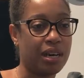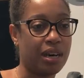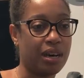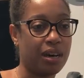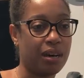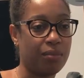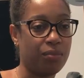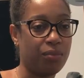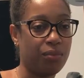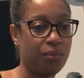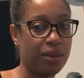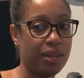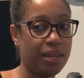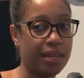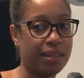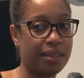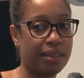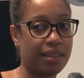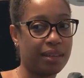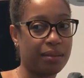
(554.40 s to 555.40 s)

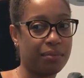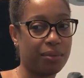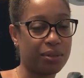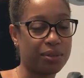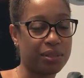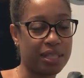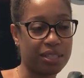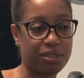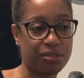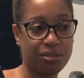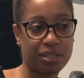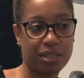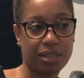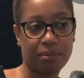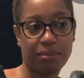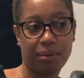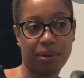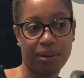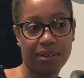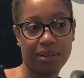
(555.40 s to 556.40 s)
read the most
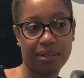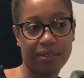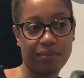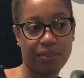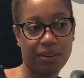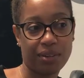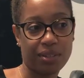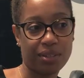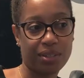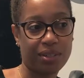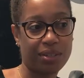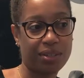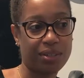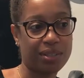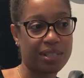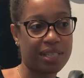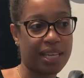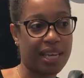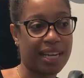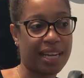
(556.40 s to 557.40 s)
interesting part of
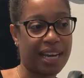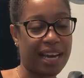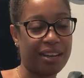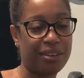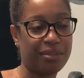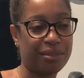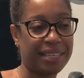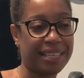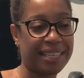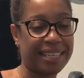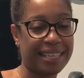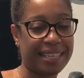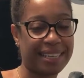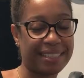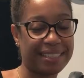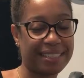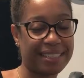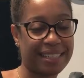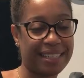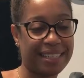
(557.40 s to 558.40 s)
articles, and I only get
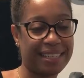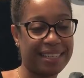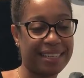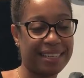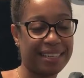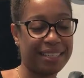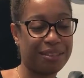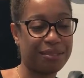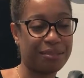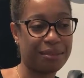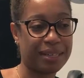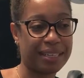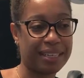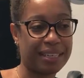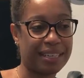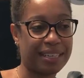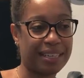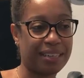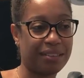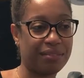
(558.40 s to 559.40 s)
into the
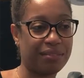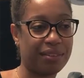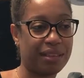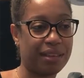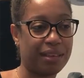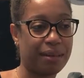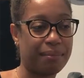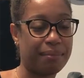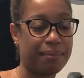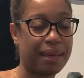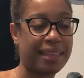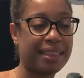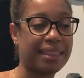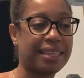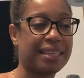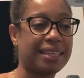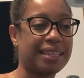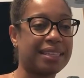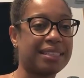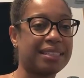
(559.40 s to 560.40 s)
nitty-gritty of the
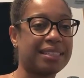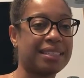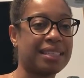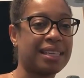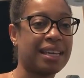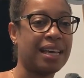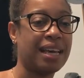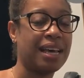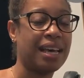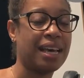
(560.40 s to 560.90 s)
methods